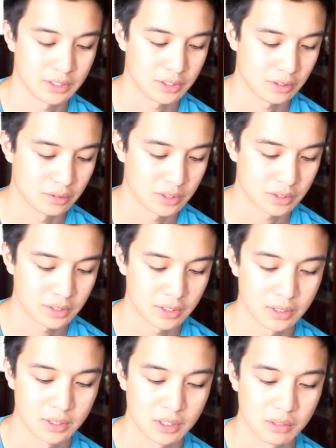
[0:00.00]
So it was
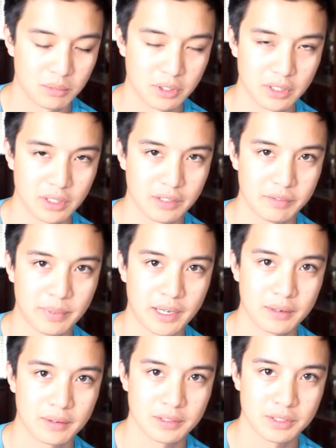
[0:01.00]
more than enough
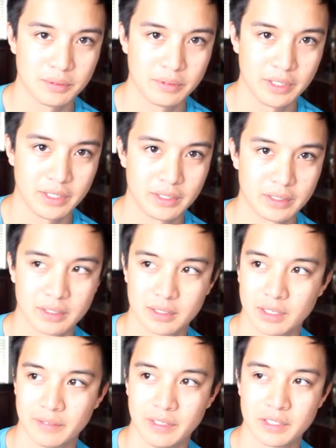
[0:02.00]
power
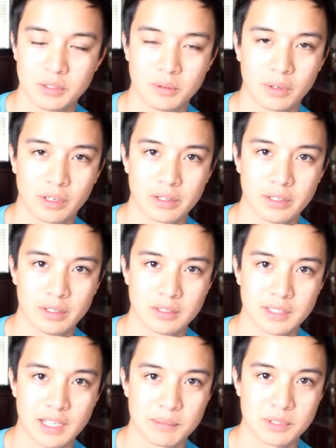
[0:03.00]
to work the
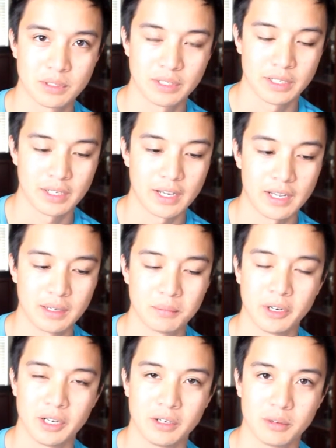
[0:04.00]
snap circuit AM
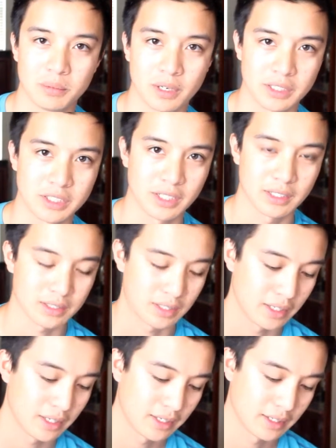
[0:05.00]
radio project.
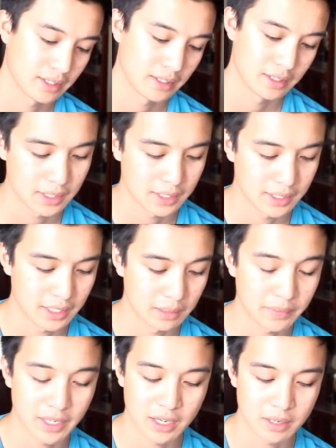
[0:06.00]
In
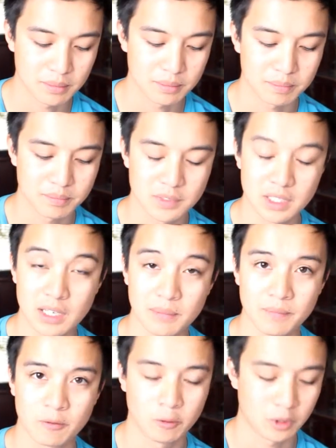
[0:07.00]
my
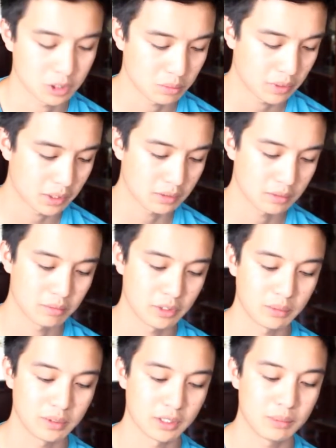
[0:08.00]
team, we worked well. We
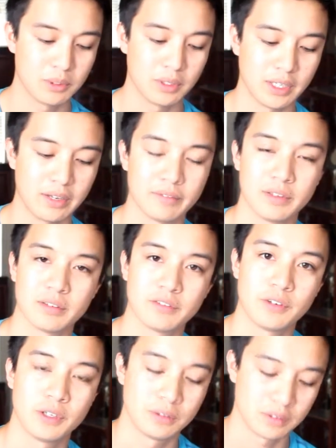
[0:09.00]
were able to communicate via
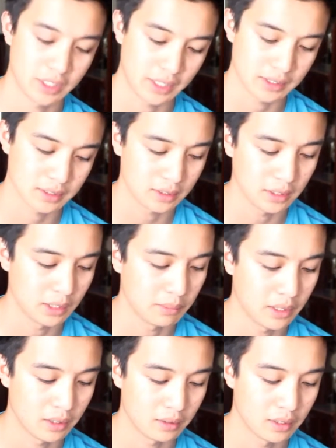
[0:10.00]
phone, text,
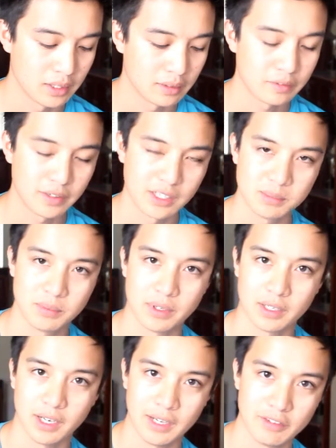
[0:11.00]
email,
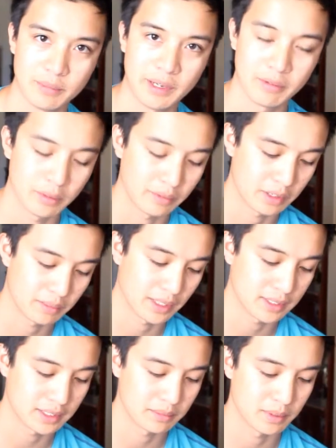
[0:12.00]
Facebook, and I even met with one of my
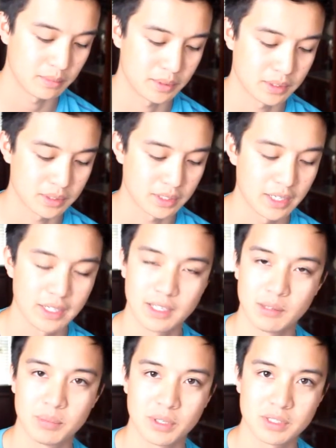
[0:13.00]
team members
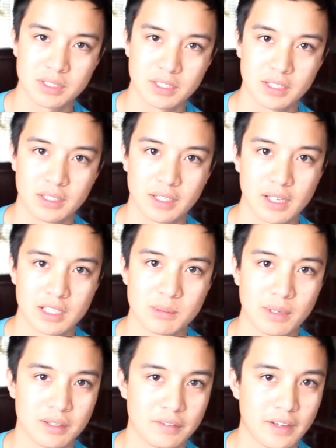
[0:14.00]
in person,
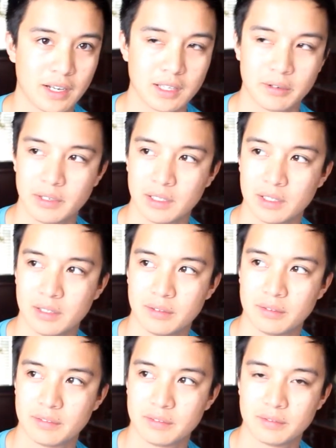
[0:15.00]
despite the fact that we
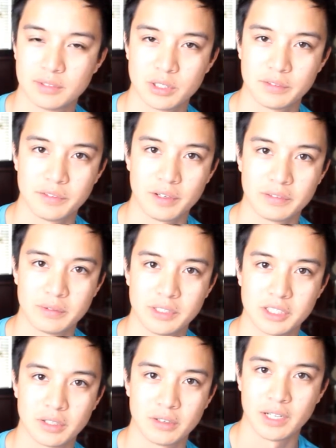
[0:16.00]
live so far from
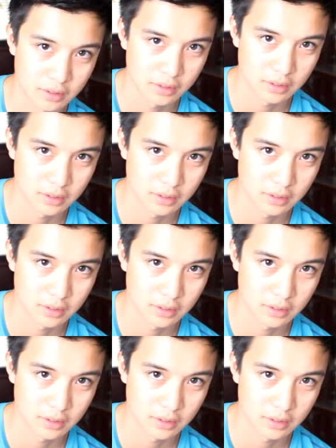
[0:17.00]
each other.